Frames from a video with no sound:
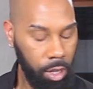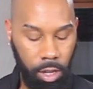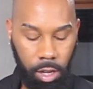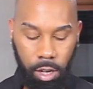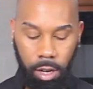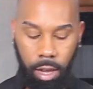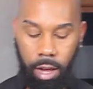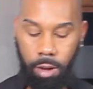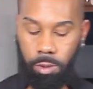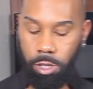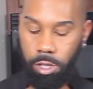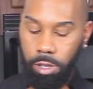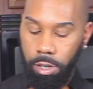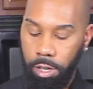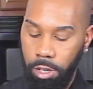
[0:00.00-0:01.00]
And now
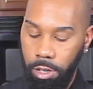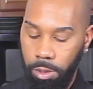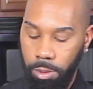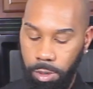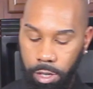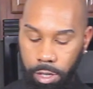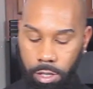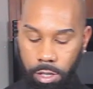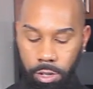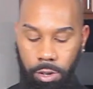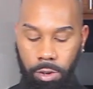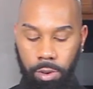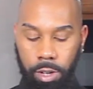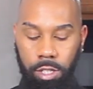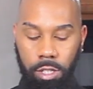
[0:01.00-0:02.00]
what you're going to do is you're
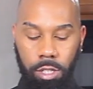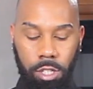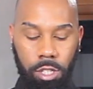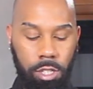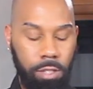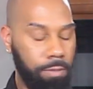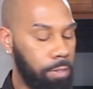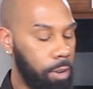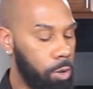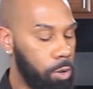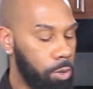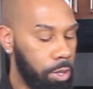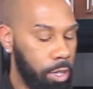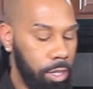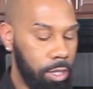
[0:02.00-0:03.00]
going to just
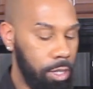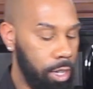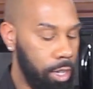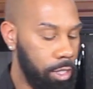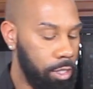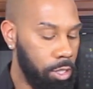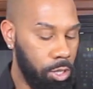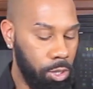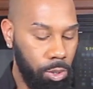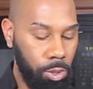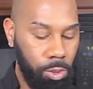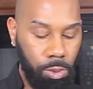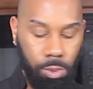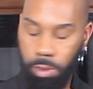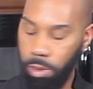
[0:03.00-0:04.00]
fold this
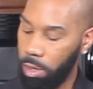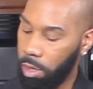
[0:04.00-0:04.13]
into